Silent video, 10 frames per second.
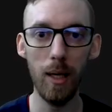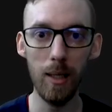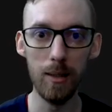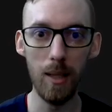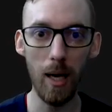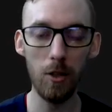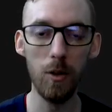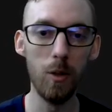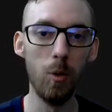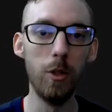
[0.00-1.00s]
that is
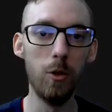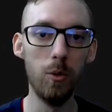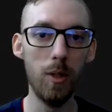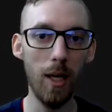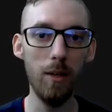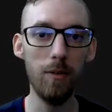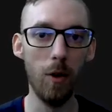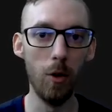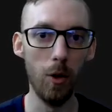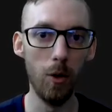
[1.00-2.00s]
actually going to take
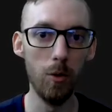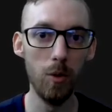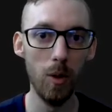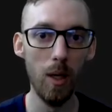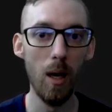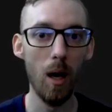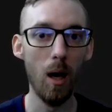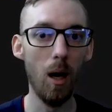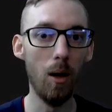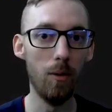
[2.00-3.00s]
photos
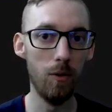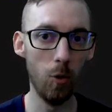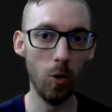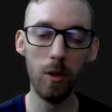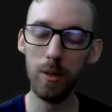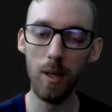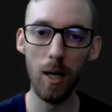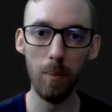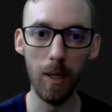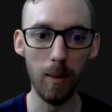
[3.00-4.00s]
for the
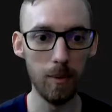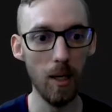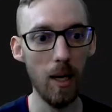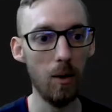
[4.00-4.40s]
time lapse.